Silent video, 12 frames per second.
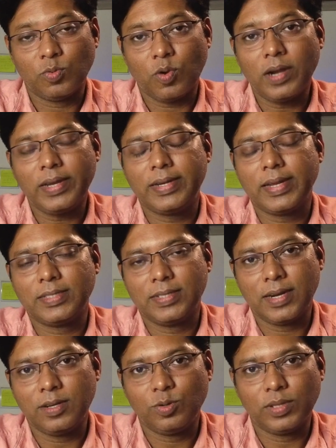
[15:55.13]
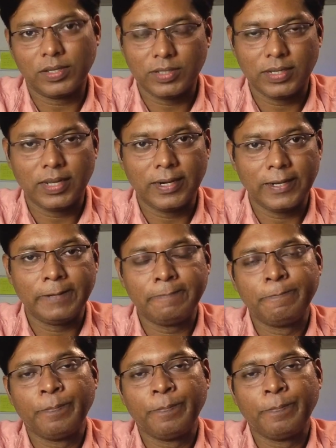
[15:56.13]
what it has done to Dakshin Kannada.